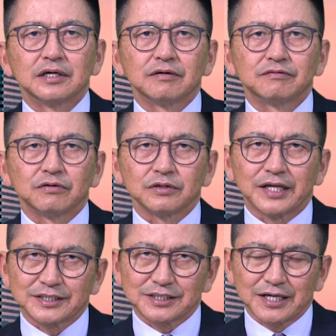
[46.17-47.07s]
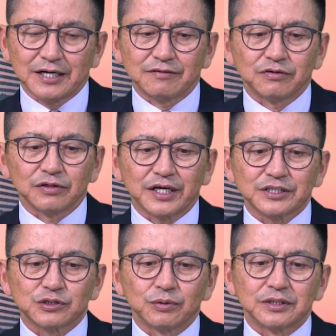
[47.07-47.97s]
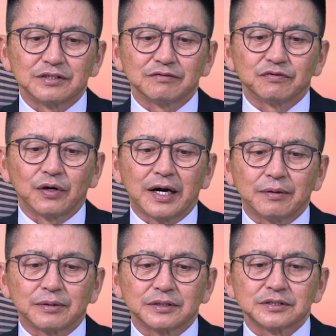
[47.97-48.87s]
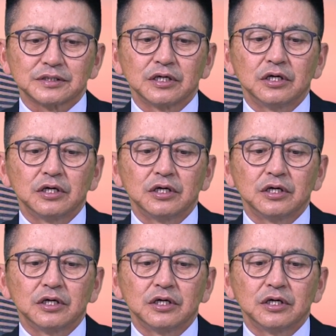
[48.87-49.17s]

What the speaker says: for last night, for last 24 hours.